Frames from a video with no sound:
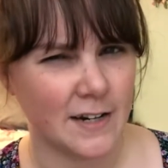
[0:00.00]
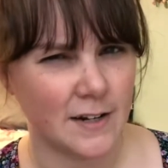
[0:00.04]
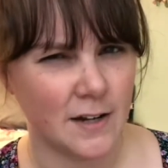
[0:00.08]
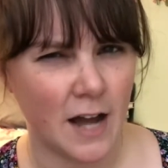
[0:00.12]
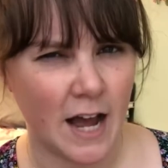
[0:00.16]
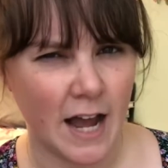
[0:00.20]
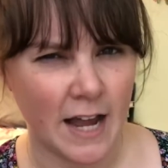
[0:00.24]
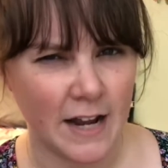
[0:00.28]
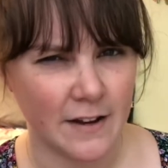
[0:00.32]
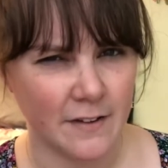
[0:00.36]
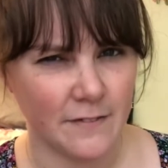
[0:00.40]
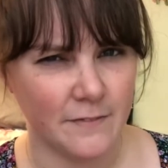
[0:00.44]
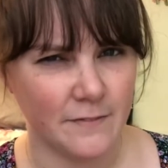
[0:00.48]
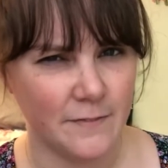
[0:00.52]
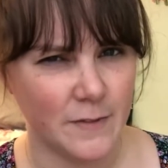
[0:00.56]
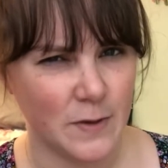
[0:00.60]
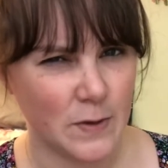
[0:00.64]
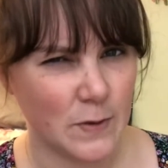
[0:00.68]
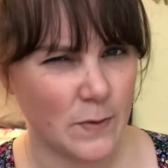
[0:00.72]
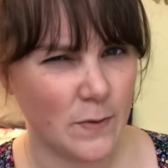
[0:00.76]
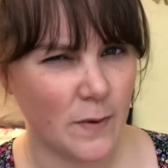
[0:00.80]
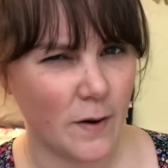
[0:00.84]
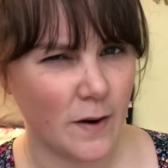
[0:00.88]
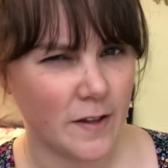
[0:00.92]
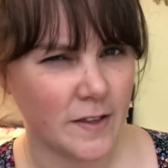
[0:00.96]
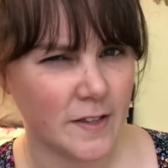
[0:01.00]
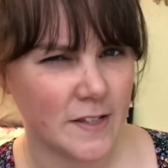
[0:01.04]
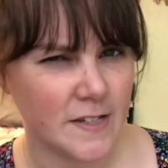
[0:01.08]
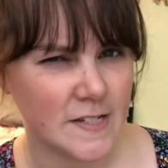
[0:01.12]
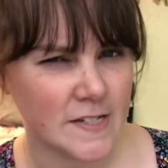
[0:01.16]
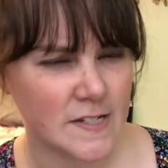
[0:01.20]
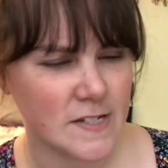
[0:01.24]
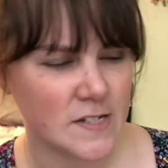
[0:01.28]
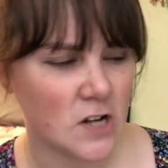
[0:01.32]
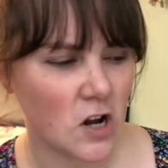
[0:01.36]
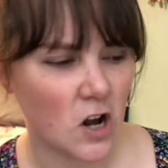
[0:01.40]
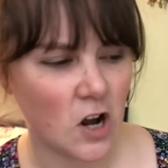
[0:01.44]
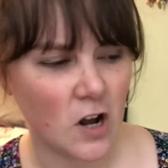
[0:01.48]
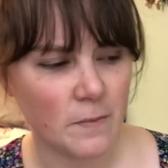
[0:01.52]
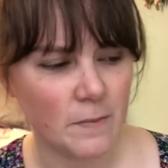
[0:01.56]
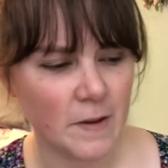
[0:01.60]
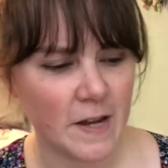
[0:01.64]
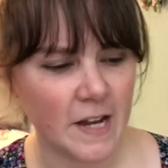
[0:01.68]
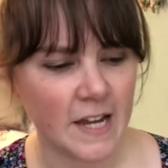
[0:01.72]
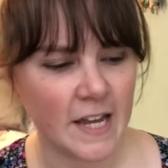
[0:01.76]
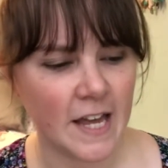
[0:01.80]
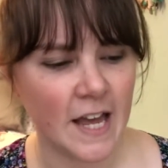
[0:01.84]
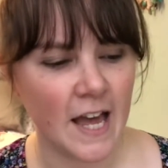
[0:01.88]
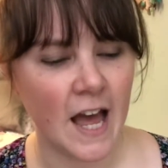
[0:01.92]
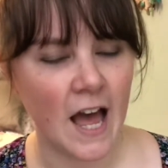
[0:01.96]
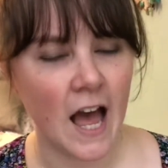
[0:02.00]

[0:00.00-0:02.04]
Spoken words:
kind of view on this topic.